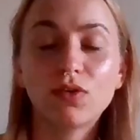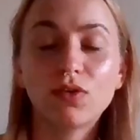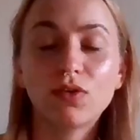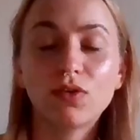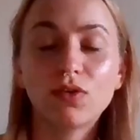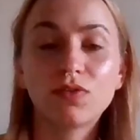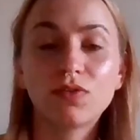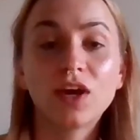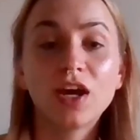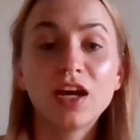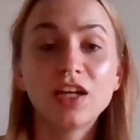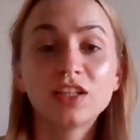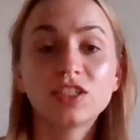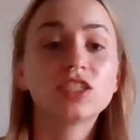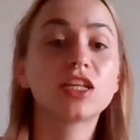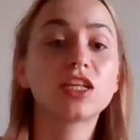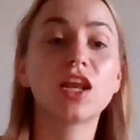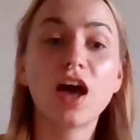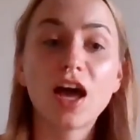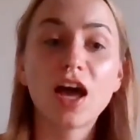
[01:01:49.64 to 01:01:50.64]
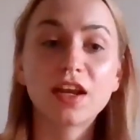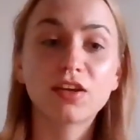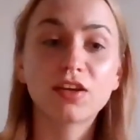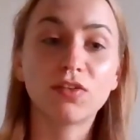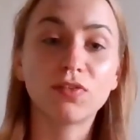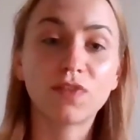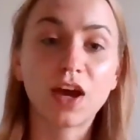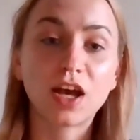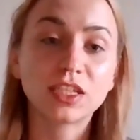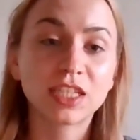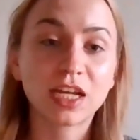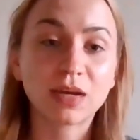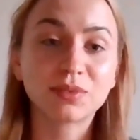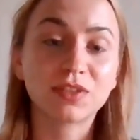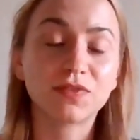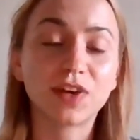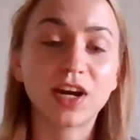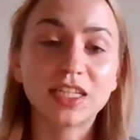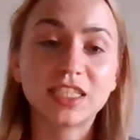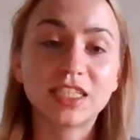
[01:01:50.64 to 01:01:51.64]
of just learning your first steps of
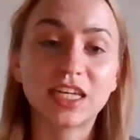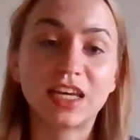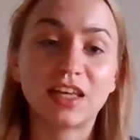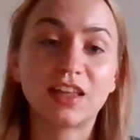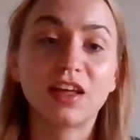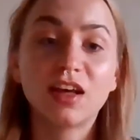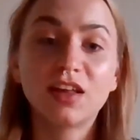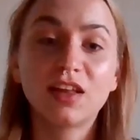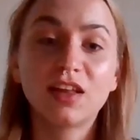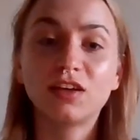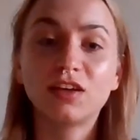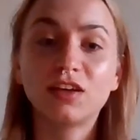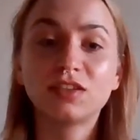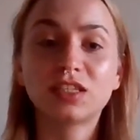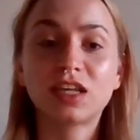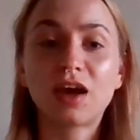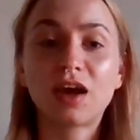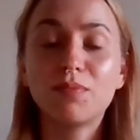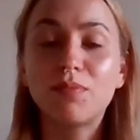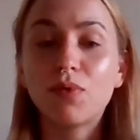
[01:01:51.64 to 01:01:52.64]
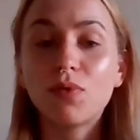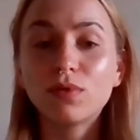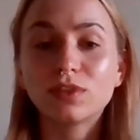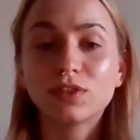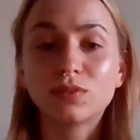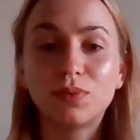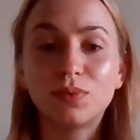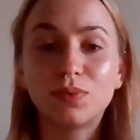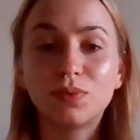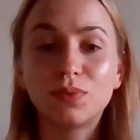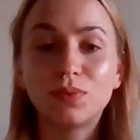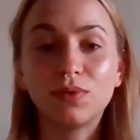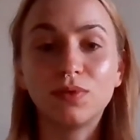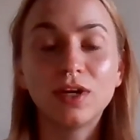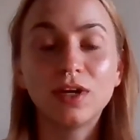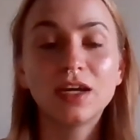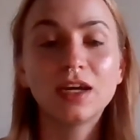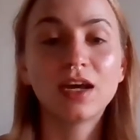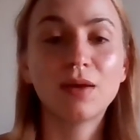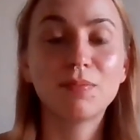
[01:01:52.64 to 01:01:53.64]
ID, those um, portable
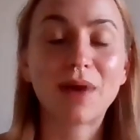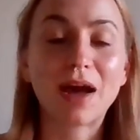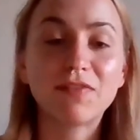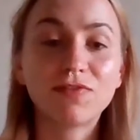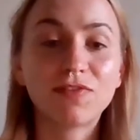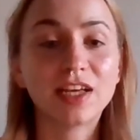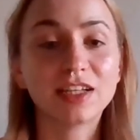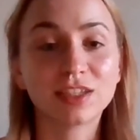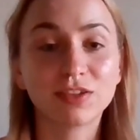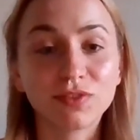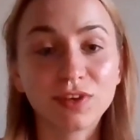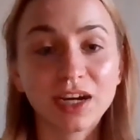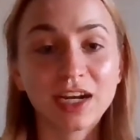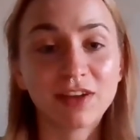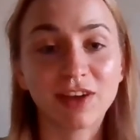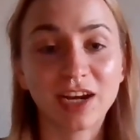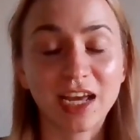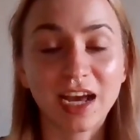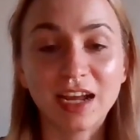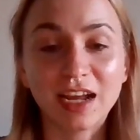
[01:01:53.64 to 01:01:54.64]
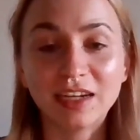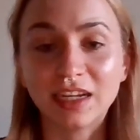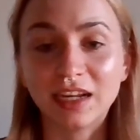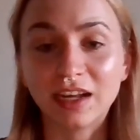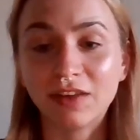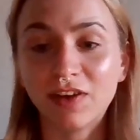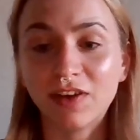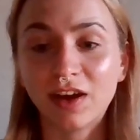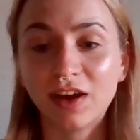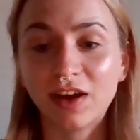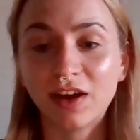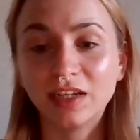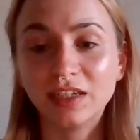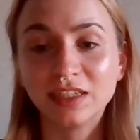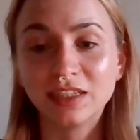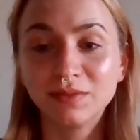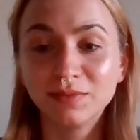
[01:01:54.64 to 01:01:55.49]
pamphlets are really, really handy, I find.